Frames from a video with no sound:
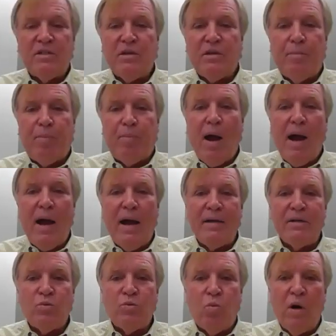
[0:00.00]

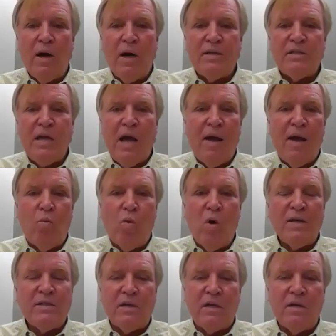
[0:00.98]
surprise, was I
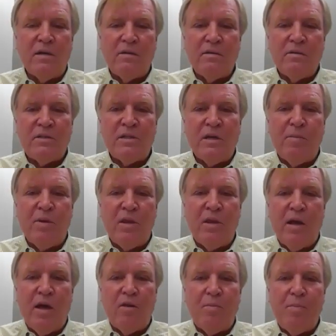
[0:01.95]
wasn't. Some of
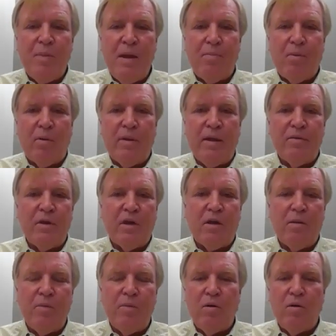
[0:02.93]
the other people in the
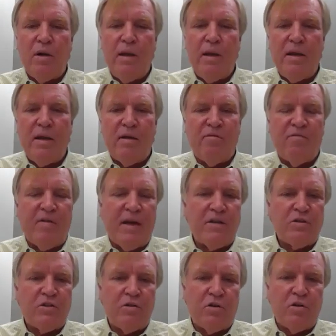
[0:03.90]
community,
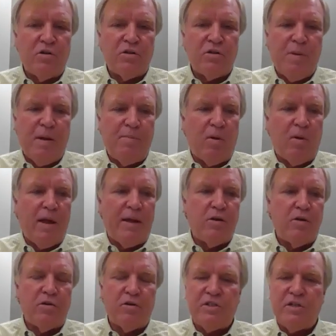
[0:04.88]
investors, people
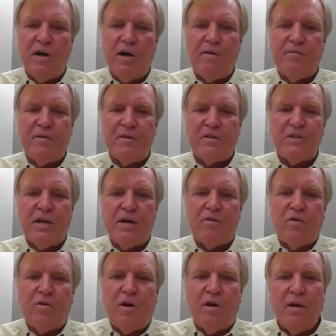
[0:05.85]
like yourself, et
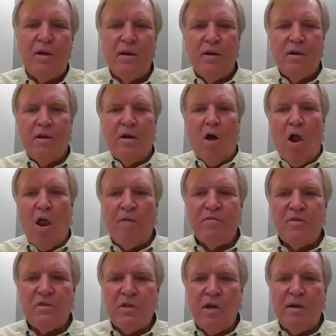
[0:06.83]
cetera, all of
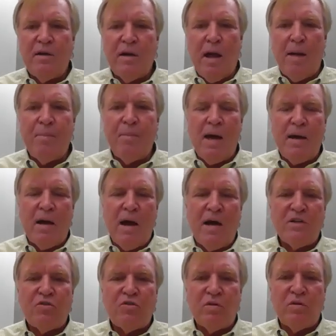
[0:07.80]
a sudden I'm not
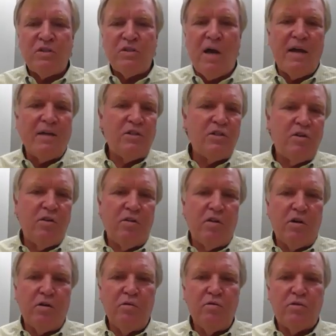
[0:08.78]
ostracized to the
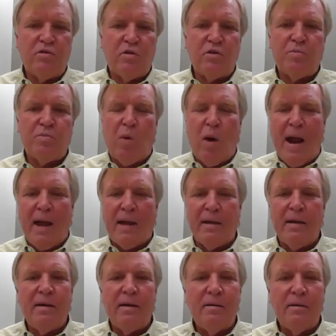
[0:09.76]
losers
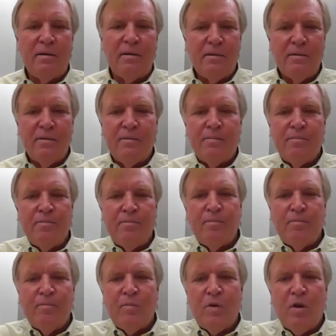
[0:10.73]
bracket.
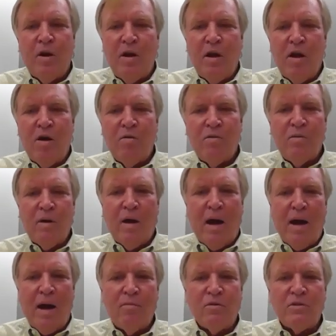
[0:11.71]
You know,
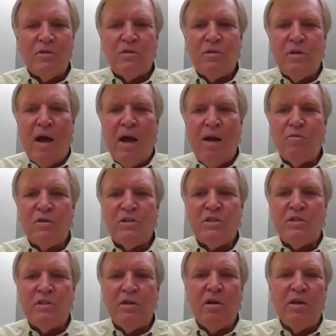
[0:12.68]
I was
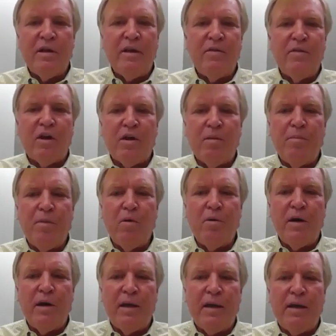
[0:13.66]
still in the
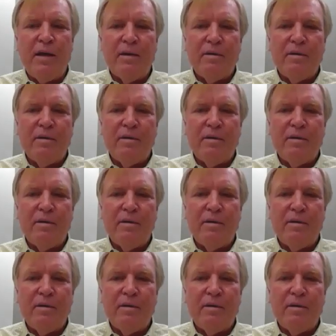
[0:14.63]
community.